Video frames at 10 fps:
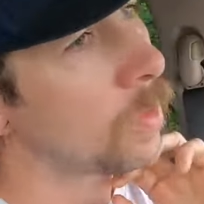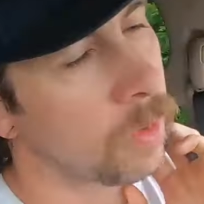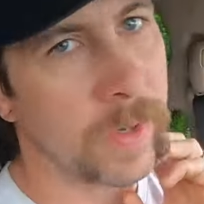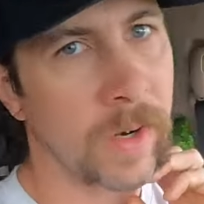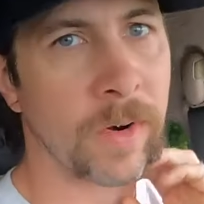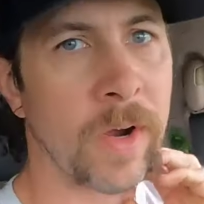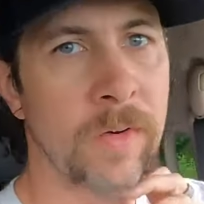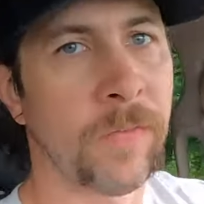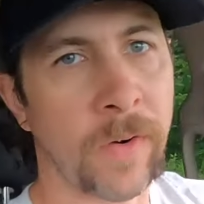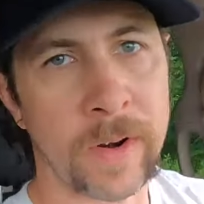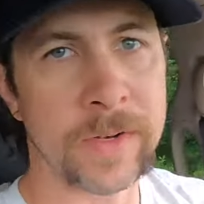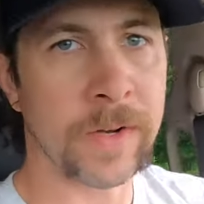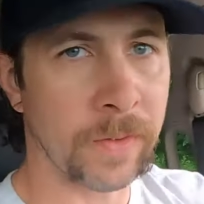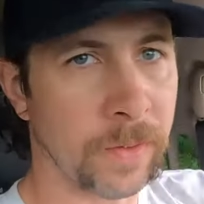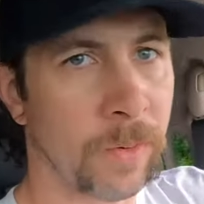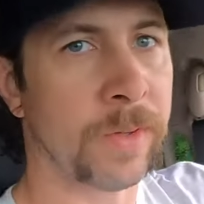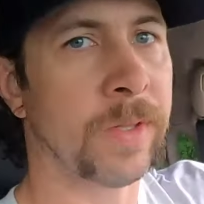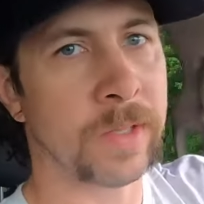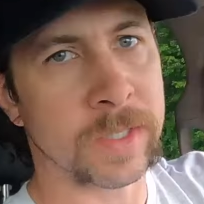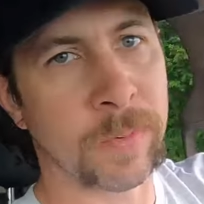we've got road frontage on the north
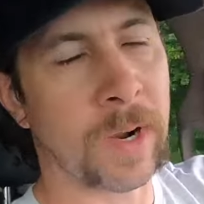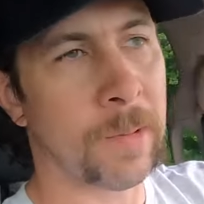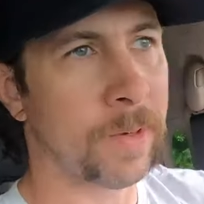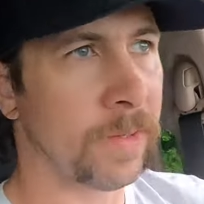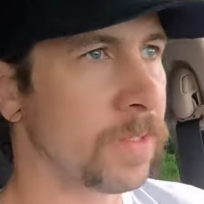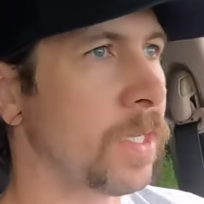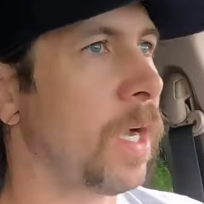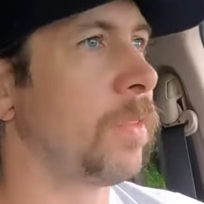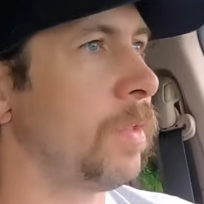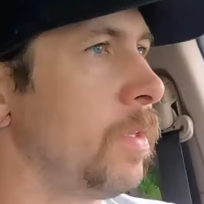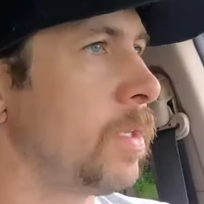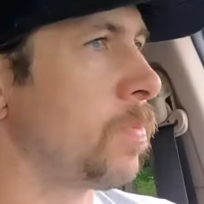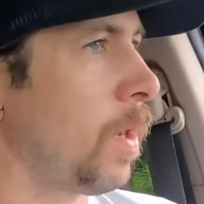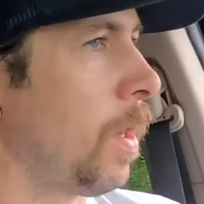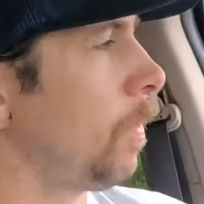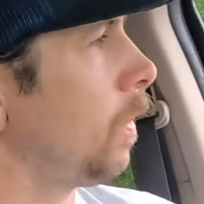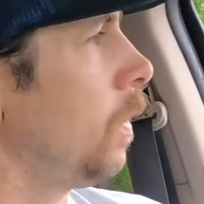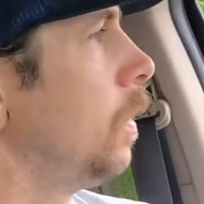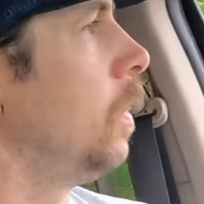end of this property and the south end of this property.